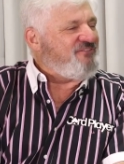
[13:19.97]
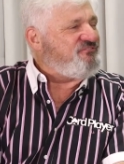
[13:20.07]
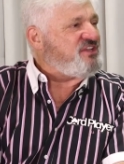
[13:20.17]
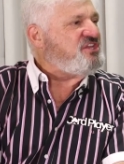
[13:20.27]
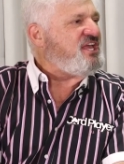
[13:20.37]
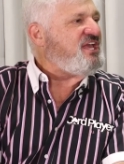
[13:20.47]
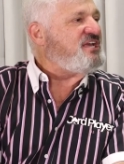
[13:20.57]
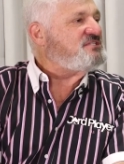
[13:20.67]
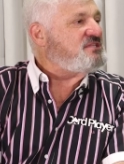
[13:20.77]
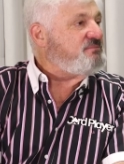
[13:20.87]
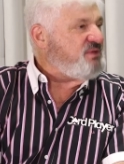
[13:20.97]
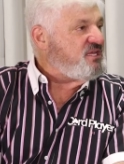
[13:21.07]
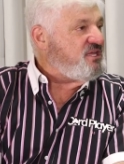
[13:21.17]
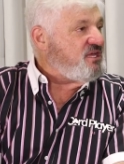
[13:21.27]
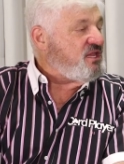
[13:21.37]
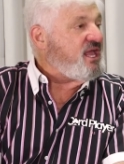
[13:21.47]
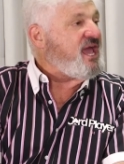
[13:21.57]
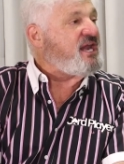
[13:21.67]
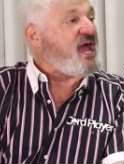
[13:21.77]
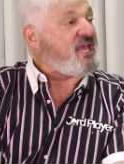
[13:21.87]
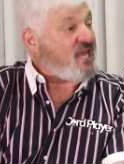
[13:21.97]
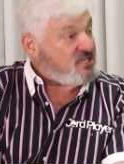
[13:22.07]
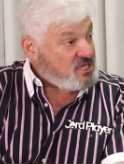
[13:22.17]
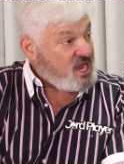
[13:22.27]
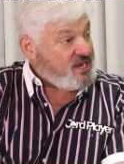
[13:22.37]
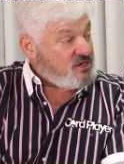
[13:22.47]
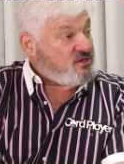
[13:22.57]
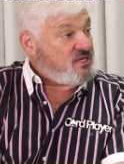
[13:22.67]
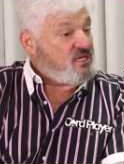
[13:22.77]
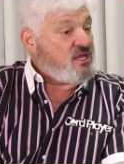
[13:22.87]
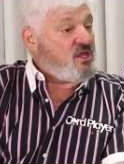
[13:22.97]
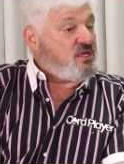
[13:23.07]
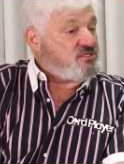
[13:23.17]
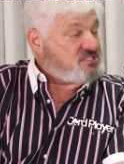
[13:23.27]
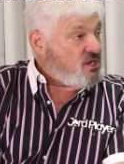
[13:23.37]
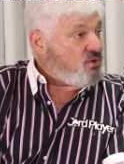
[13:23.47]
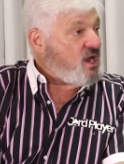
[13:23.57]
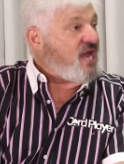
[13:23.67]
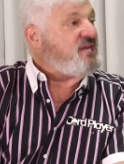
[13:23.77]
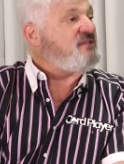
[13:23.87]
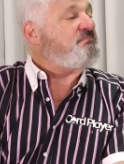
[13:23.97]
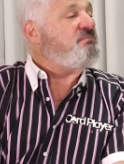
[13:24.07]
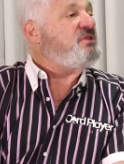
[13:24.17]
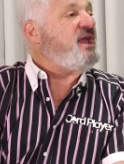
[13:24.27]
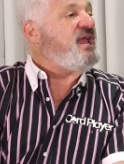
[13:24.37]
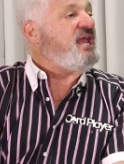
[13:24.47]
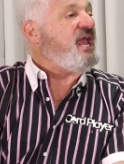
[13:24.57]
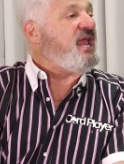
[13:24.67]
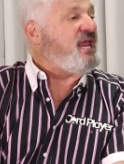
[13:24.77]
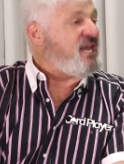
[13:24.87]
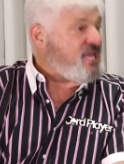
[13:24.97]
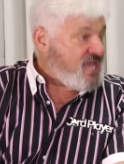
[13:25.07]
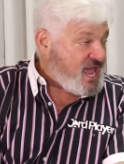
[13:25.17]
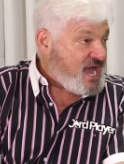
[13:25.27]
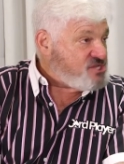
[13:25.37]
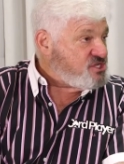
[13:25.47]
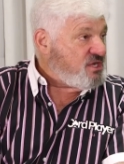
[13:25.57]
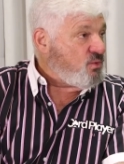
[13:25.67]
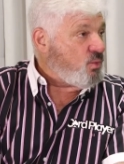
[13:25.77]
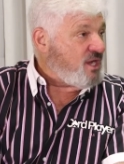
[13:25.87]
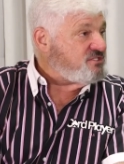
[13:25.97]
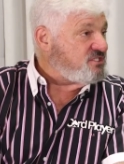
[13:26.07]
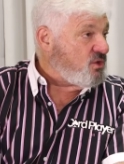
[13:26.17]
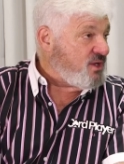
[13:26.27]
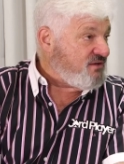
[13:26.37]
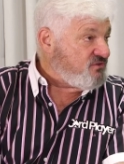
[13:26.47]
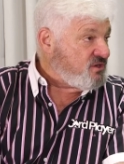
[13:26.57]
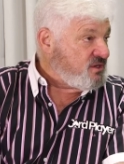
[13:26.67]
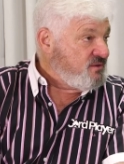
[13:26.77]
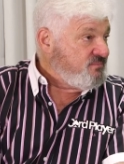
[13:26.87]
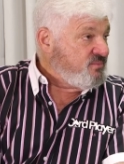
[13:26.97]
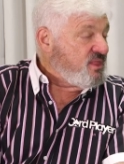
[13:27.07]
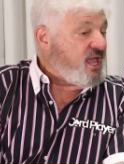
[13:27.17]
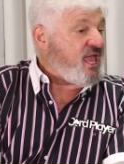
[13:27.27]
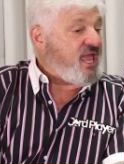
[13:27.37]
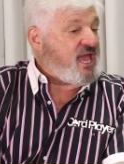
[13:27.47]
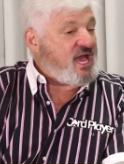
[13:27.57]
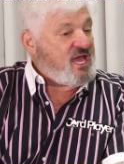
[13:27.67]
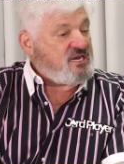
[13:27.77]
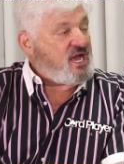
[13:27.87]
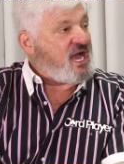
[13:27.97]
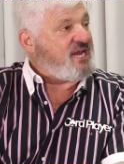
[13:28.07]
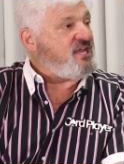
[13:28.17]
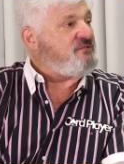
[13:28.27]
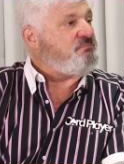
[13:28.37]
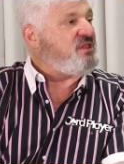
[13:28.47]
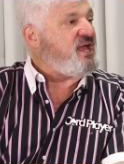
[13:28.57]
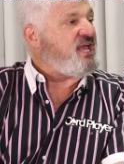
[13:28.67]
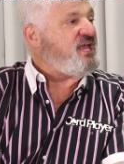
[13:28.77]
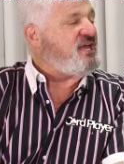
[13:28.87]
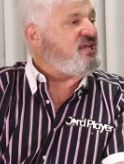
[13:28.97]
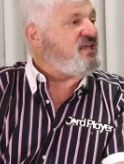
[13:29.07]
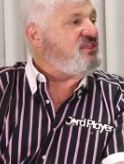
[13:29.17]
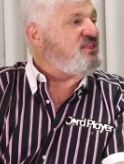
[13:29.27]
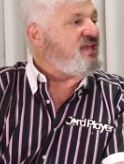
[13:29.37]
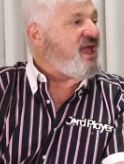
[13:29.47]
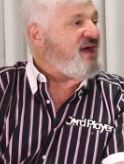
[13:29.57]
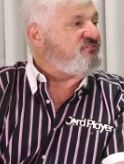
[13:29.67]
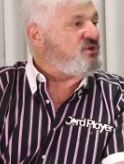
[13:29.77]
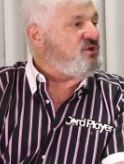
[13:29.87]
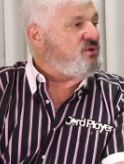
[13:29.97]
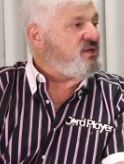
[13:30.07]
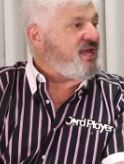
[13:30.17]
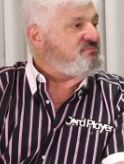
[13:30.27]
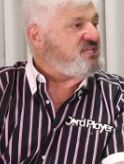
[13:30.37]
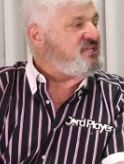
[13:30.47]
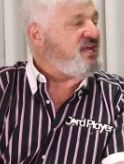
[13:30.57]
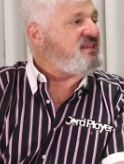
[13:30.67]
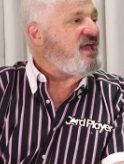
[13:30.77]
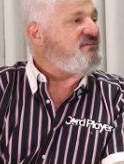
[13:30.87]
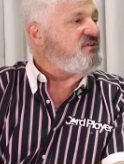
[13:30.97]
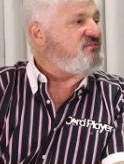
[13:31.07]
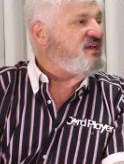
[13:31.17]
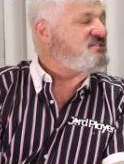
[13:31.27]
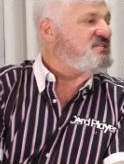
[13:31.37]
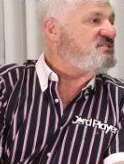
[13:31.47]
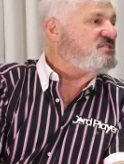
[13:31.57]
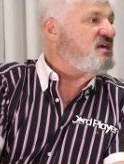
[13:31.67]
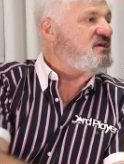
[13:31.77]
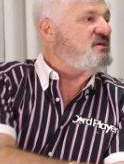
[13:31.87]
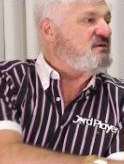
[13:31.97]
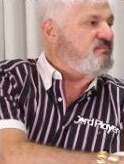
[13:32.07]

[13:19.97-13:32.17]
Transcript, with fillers: fatigue is the big deal, and I get tired. So I didn't play any cash whatsoever, and I didn't play any of the afternoon games. They tend to have events that start